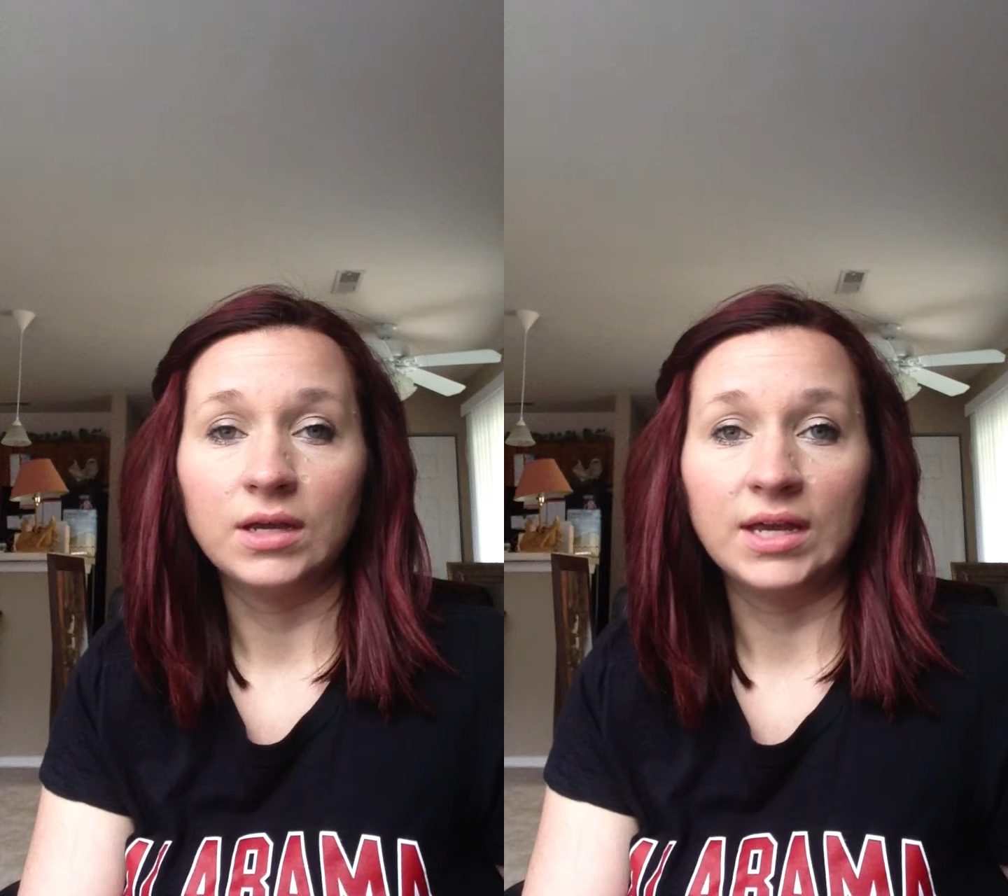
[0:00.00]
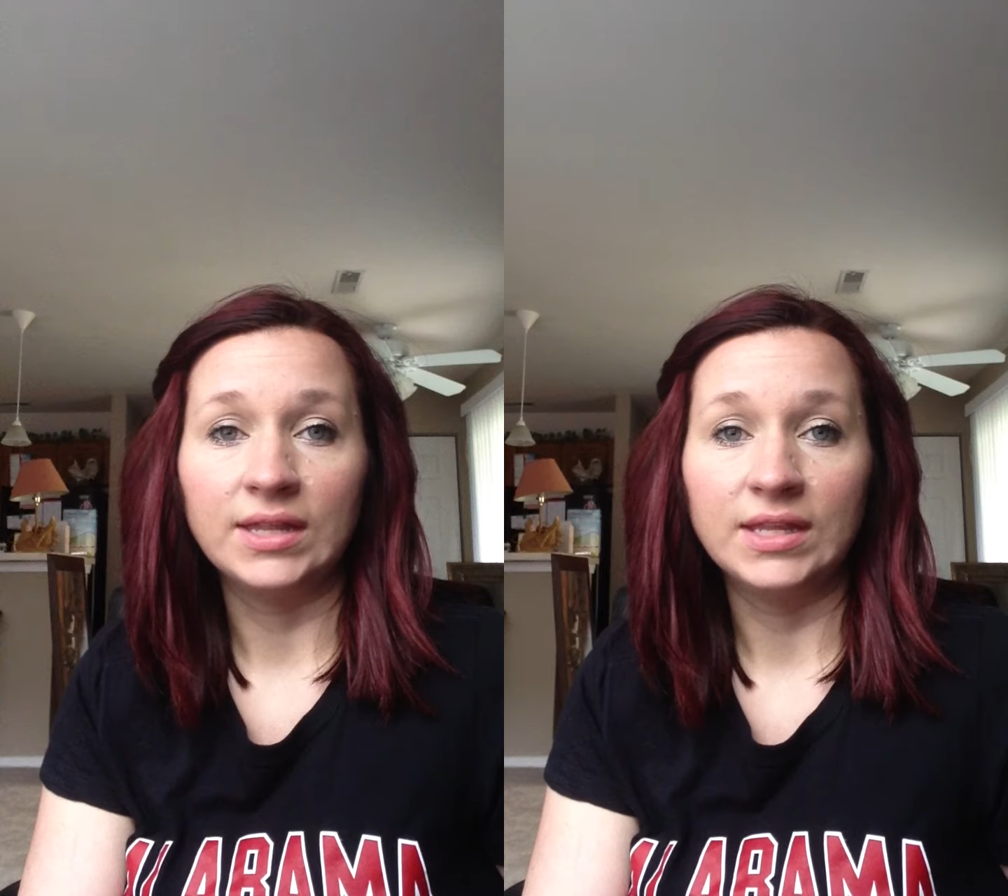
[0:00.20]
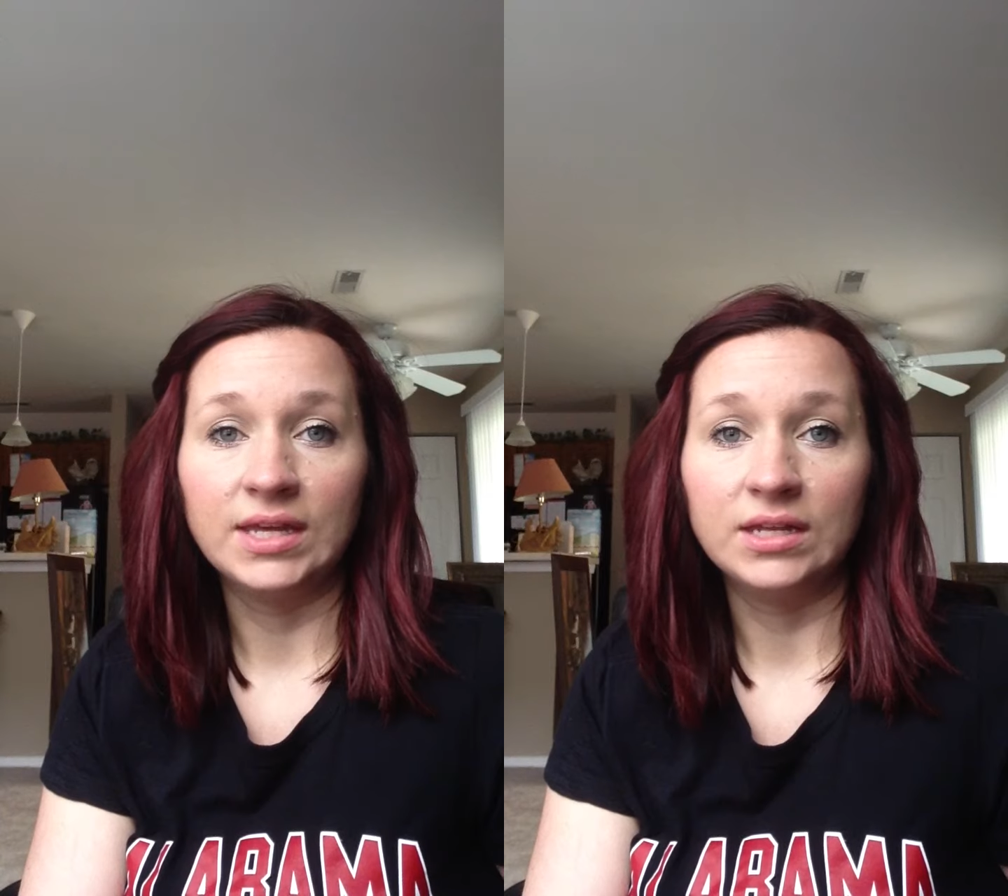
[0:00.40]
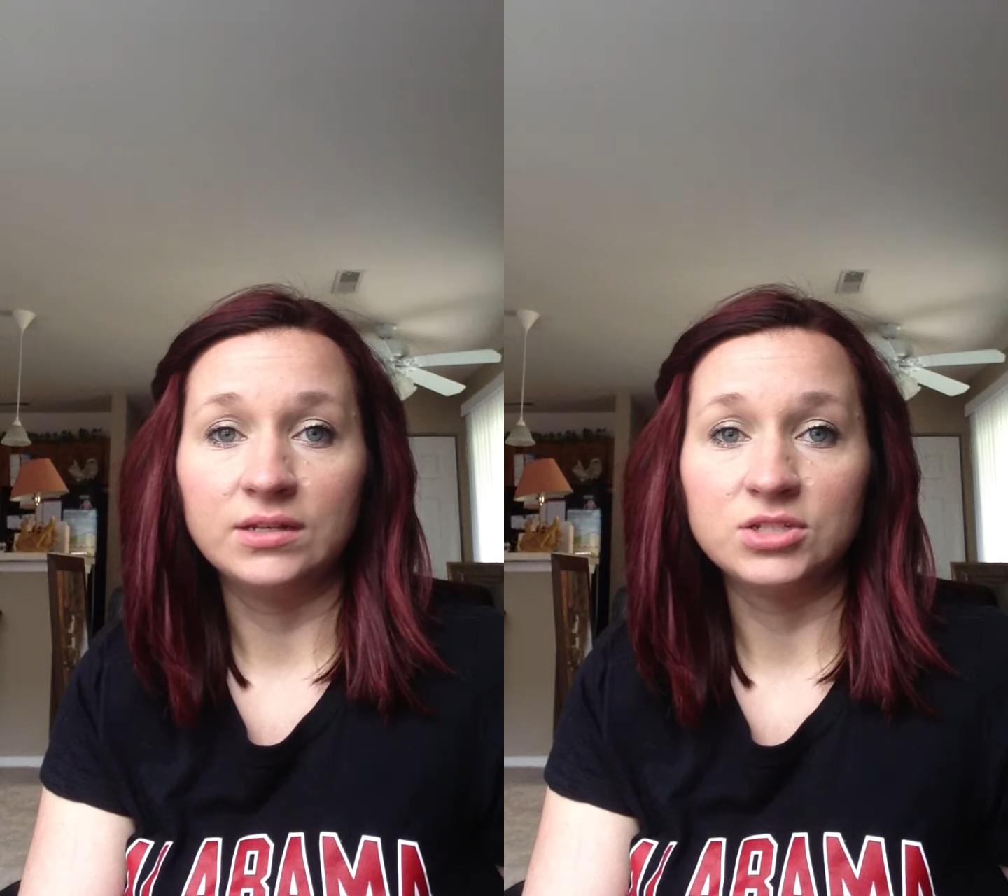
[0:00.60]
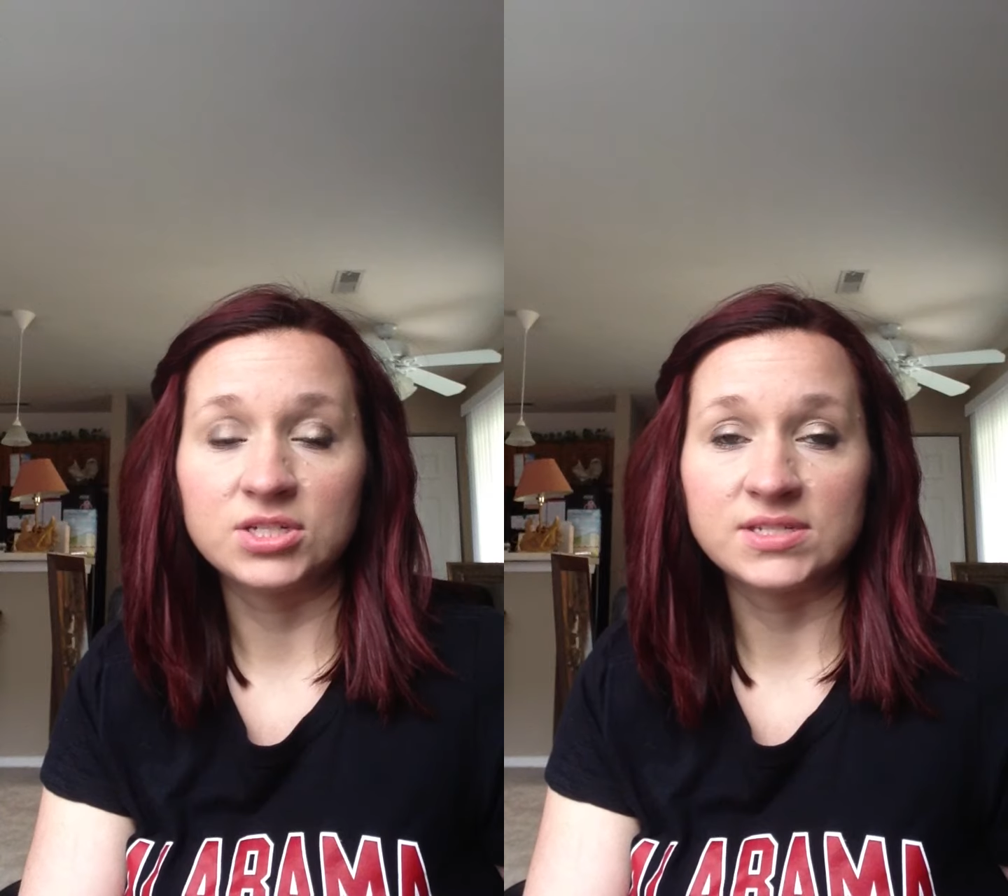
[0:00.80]
and
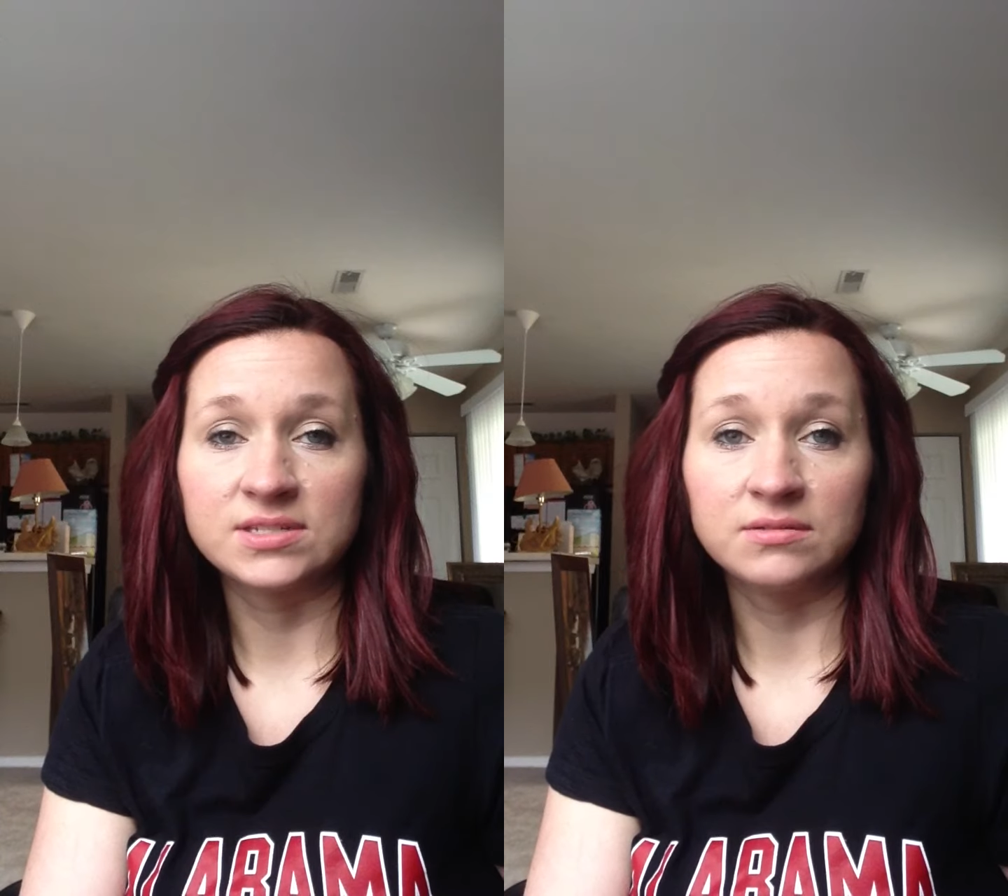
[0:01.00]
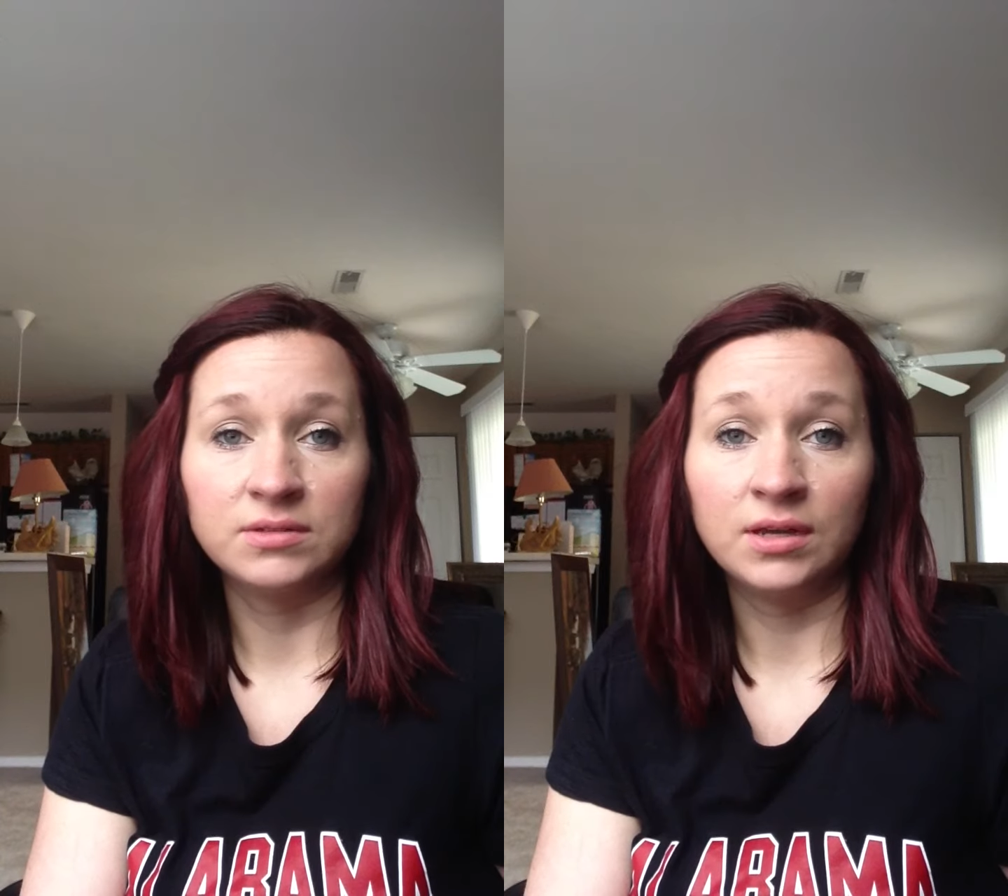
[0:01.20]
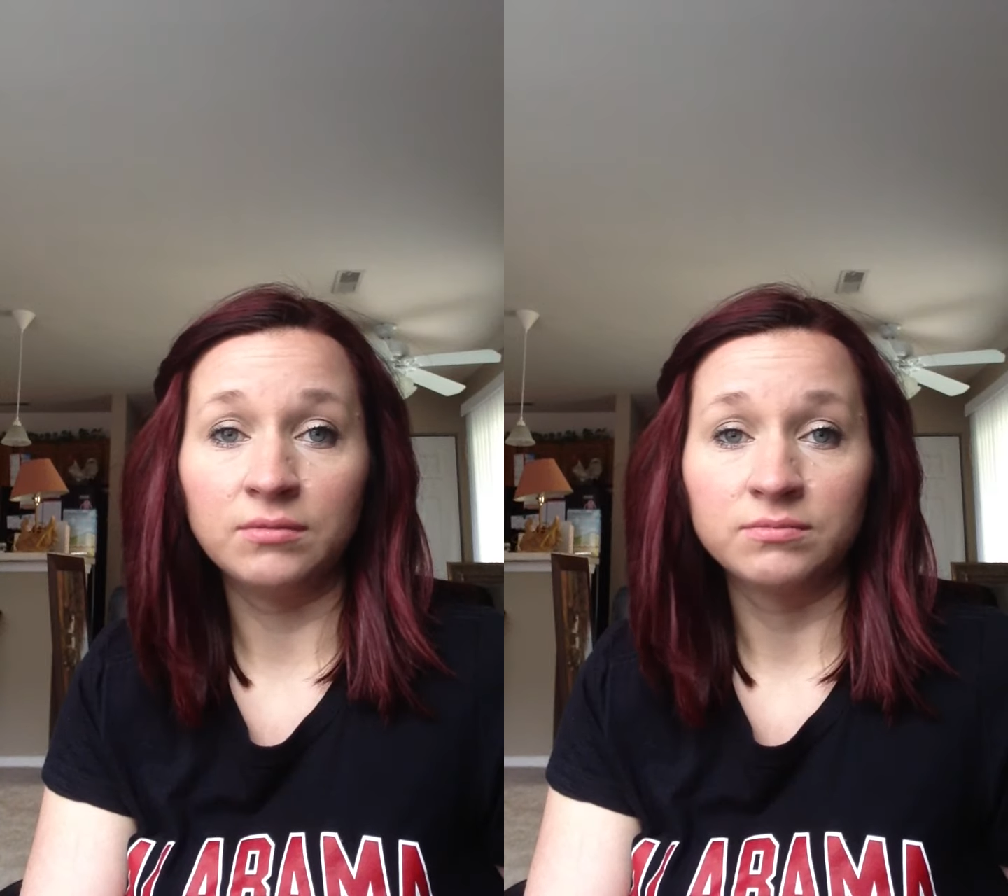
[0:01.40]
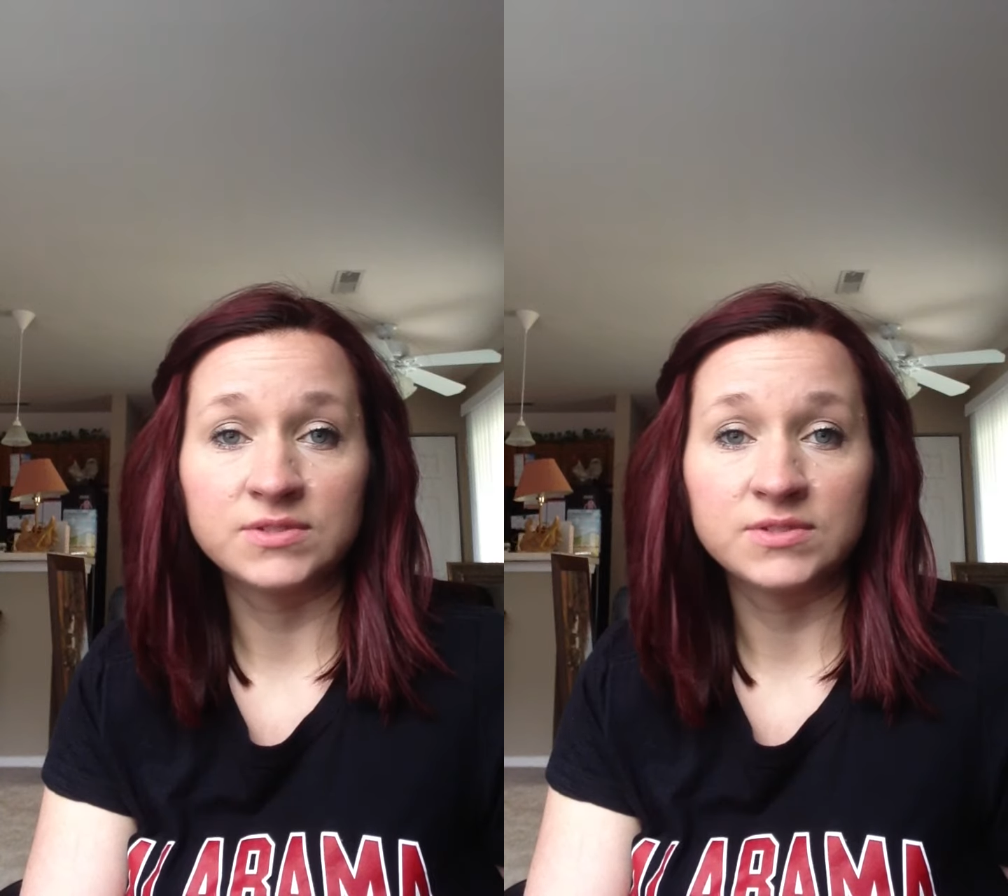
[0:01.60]
then just, yeah,